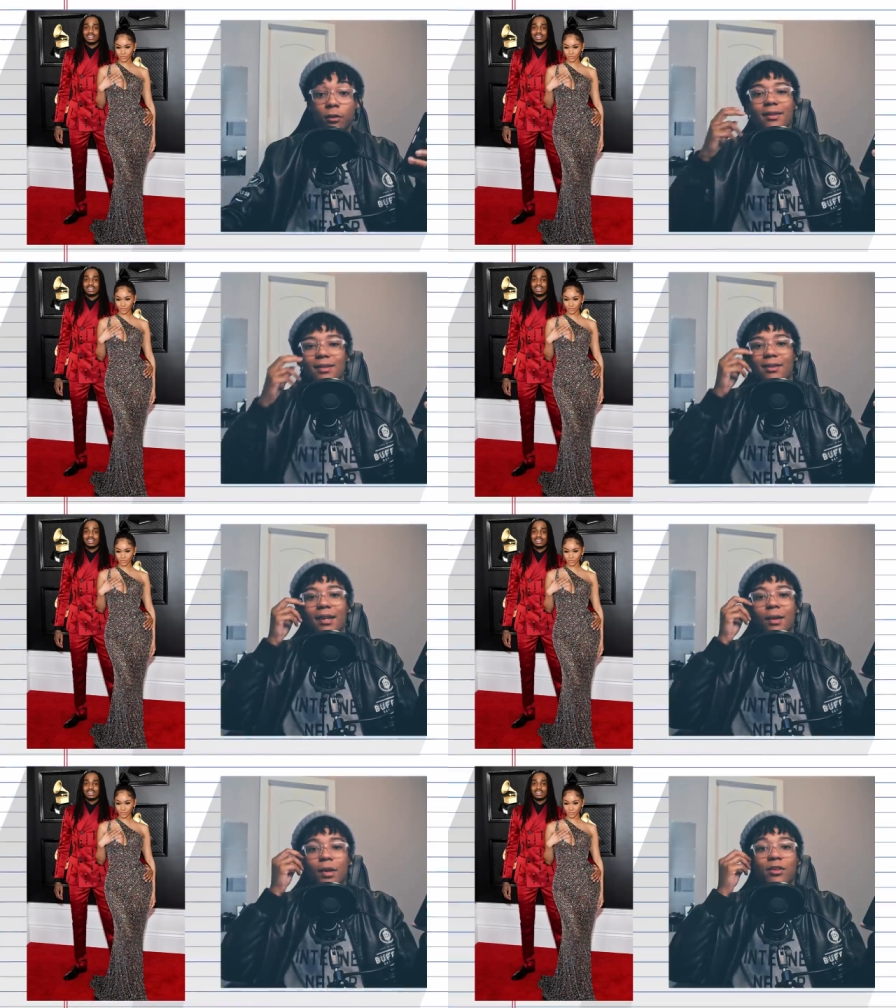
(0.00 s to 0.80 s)
I think the
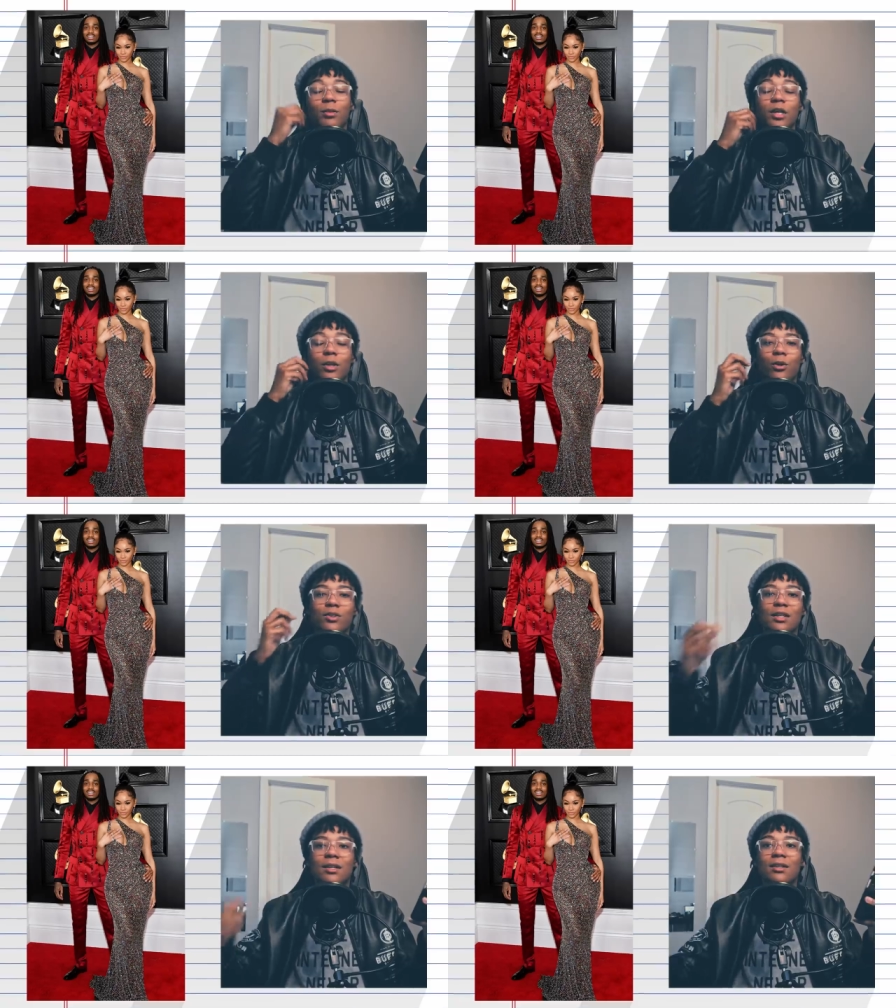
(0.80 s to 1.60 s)
thing about the
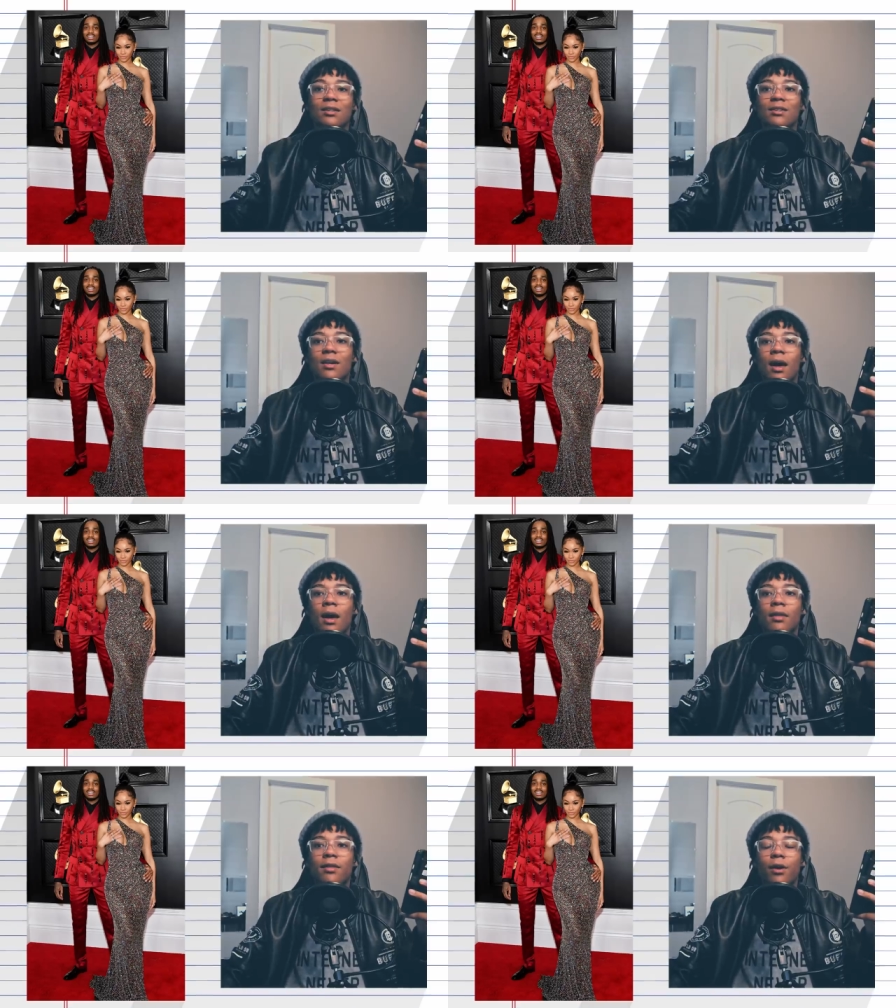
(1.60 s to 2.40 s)
Migos is
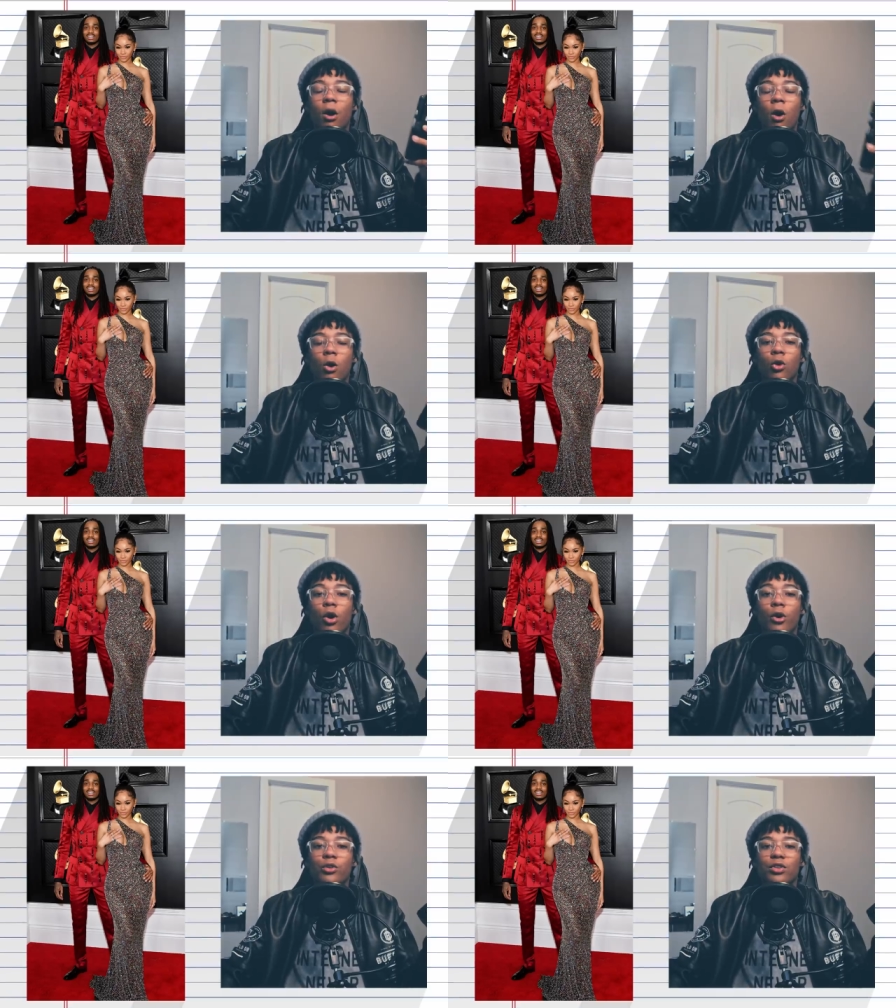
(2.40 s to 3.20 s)
they're all
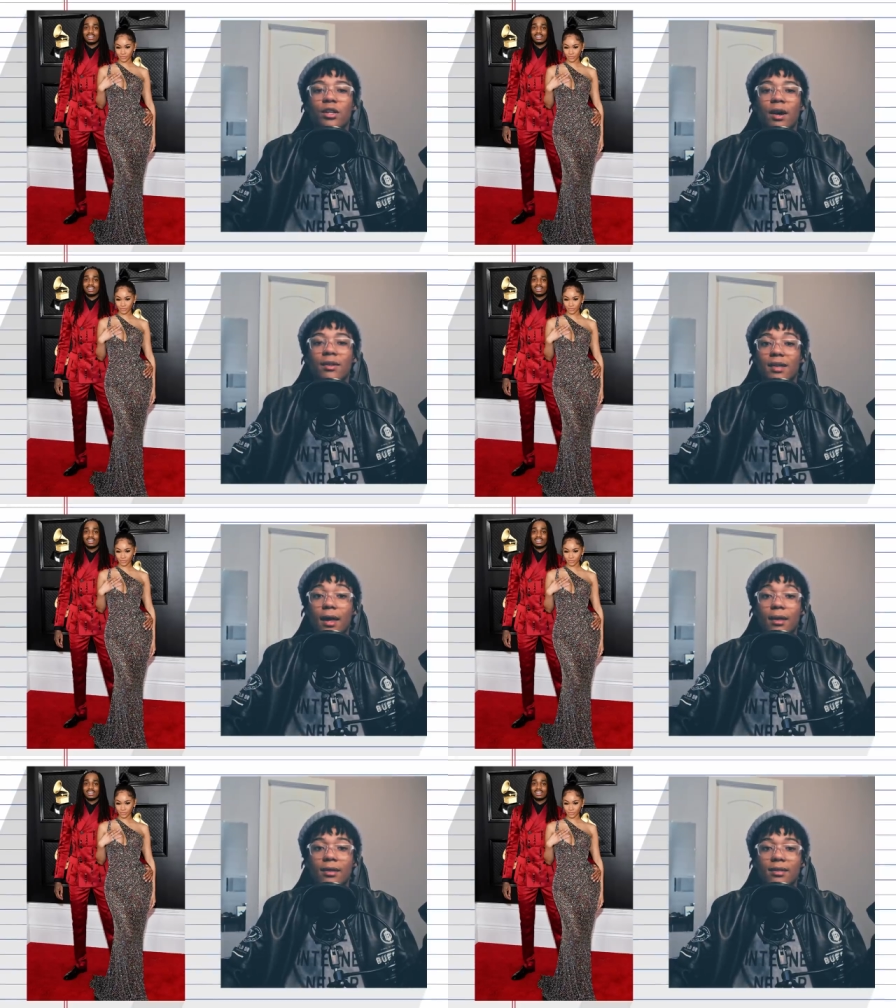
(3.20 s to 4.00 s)
largely
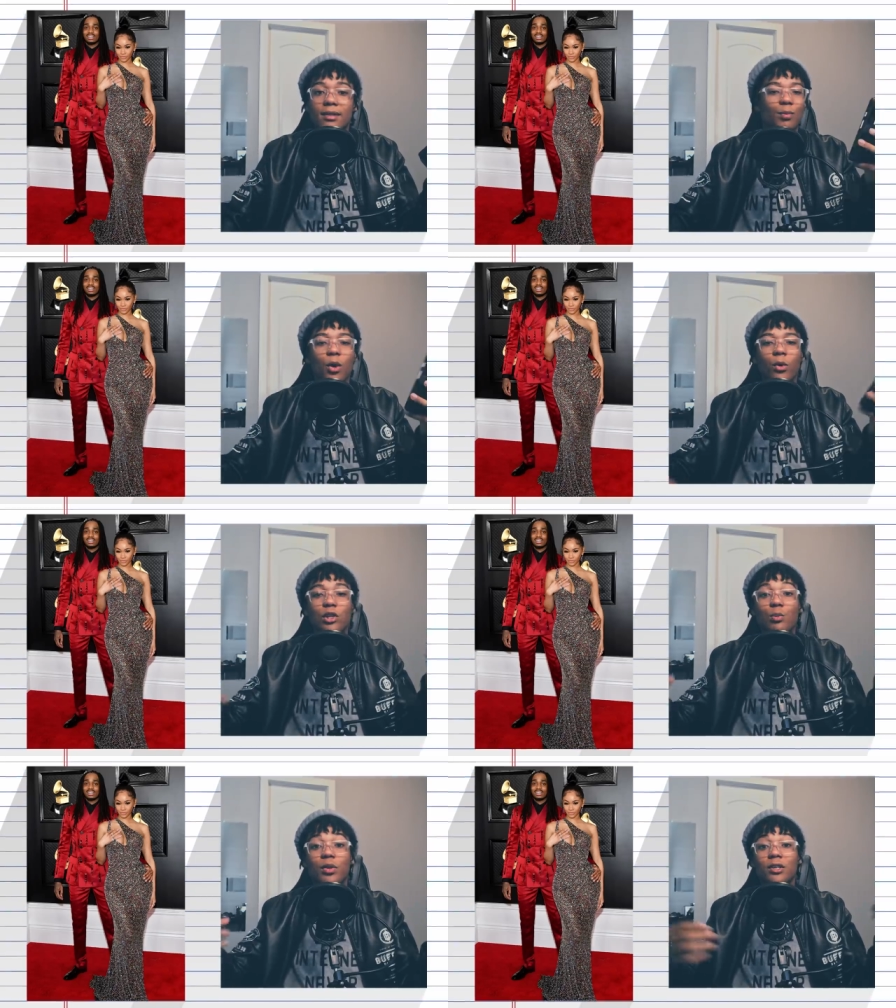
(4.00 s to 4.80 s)
untalented, but when
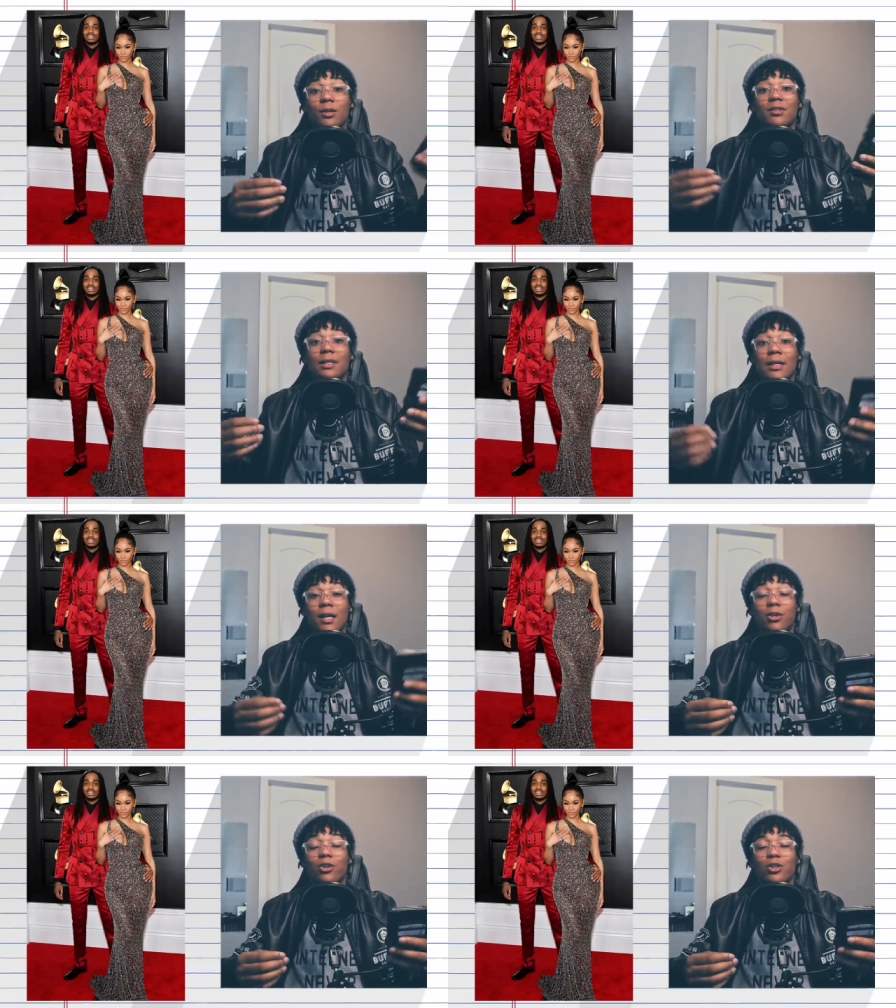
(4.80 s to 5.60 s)
you put them
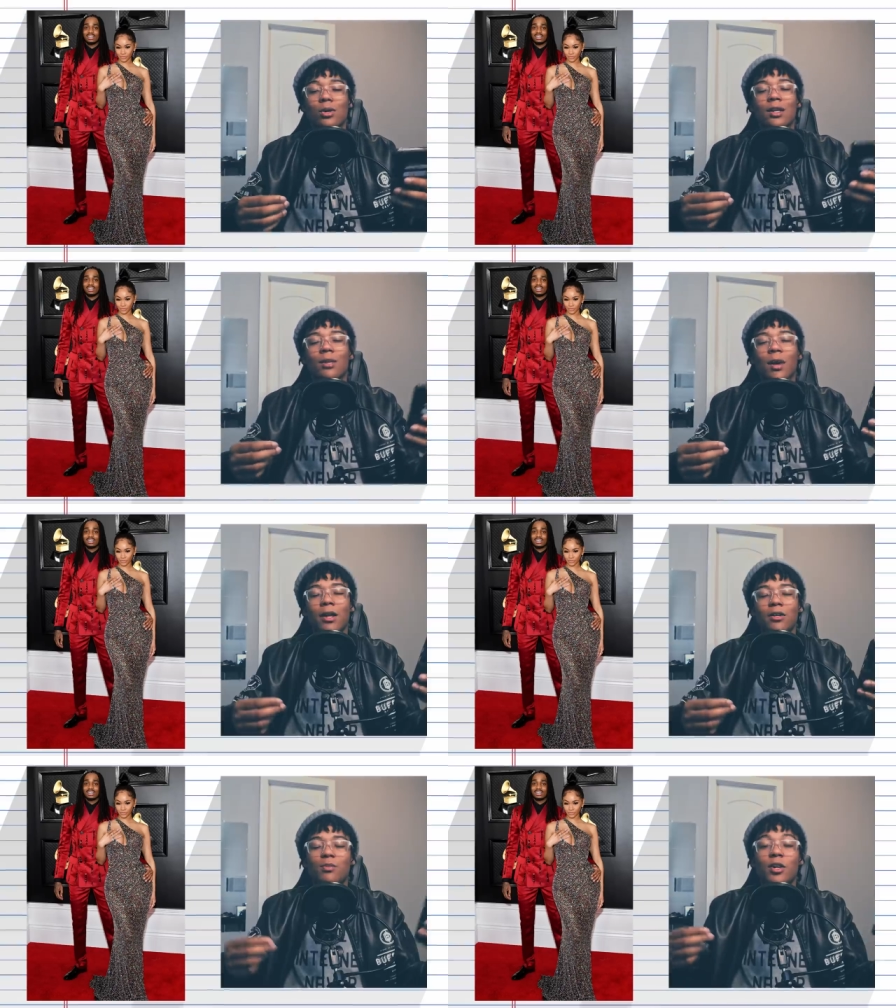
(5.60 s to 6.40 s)
together, you get
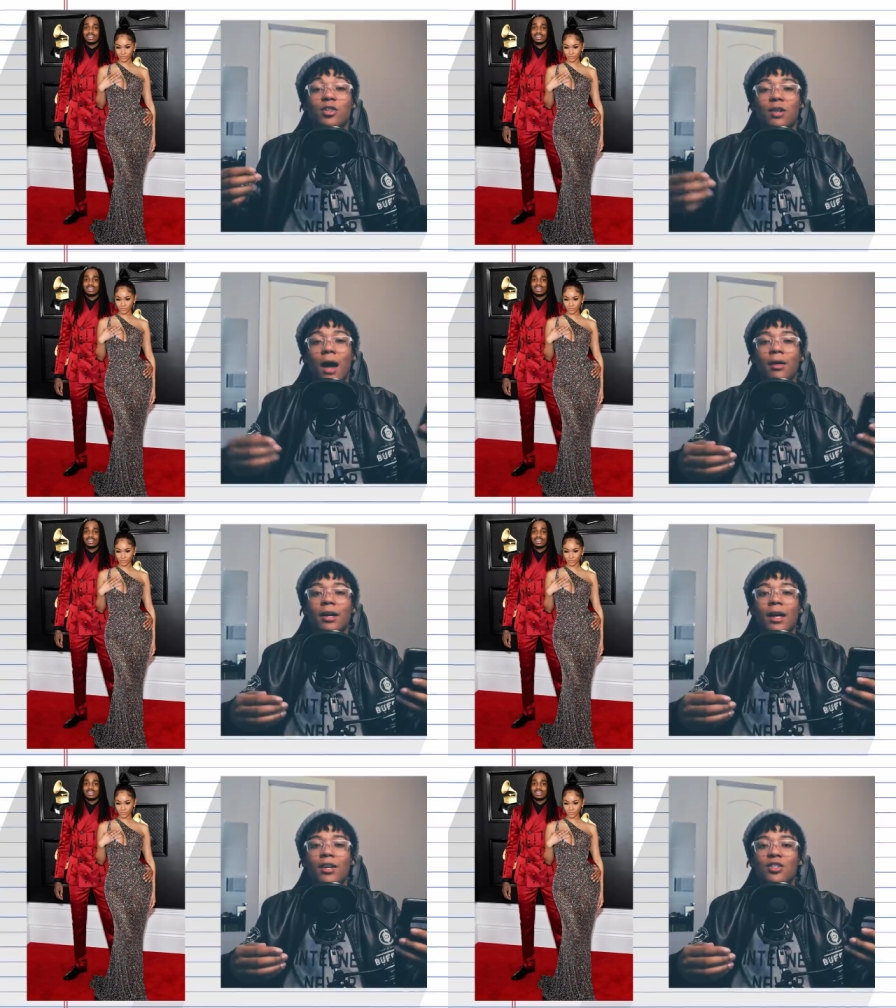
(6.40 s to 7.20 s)
about as much
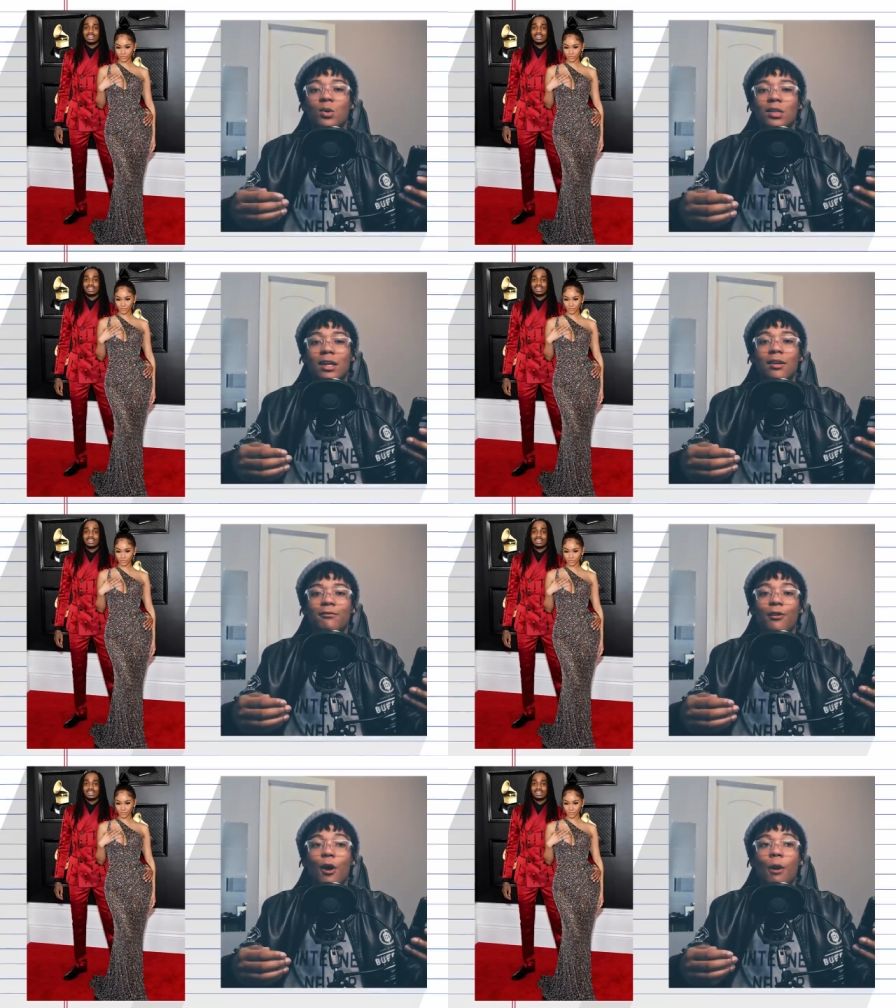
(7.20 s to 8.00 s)
talent as you would get
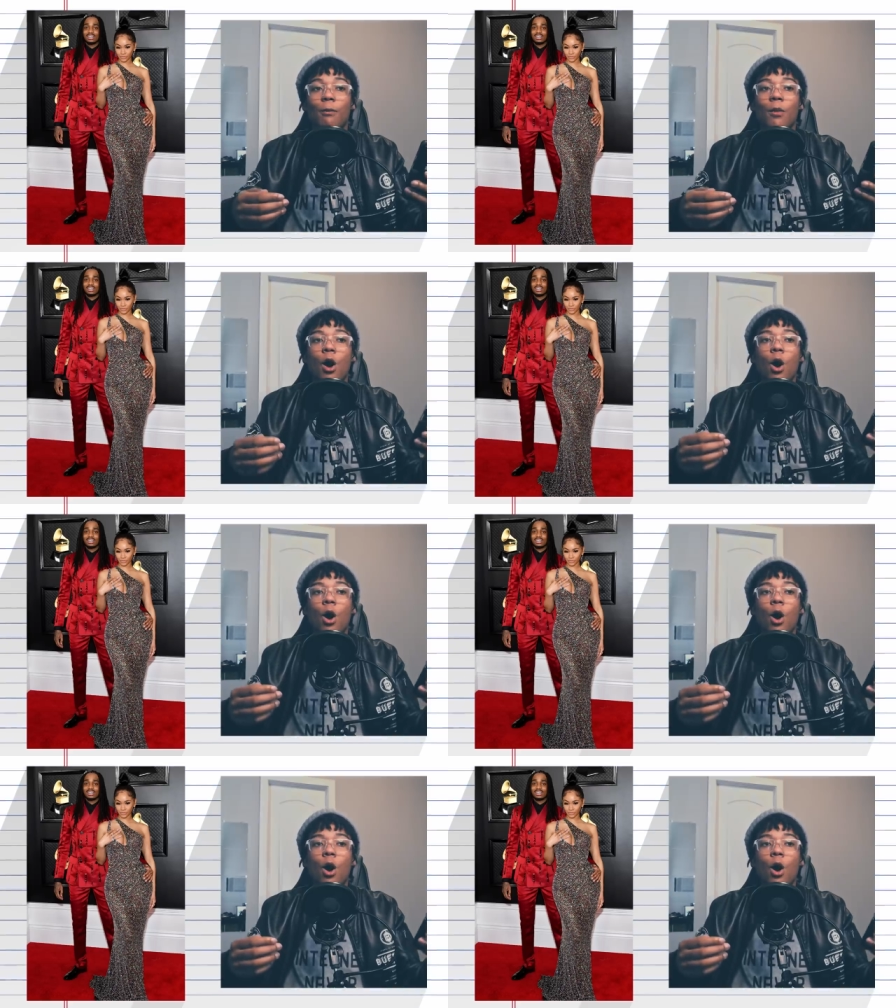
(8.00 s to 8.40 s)
from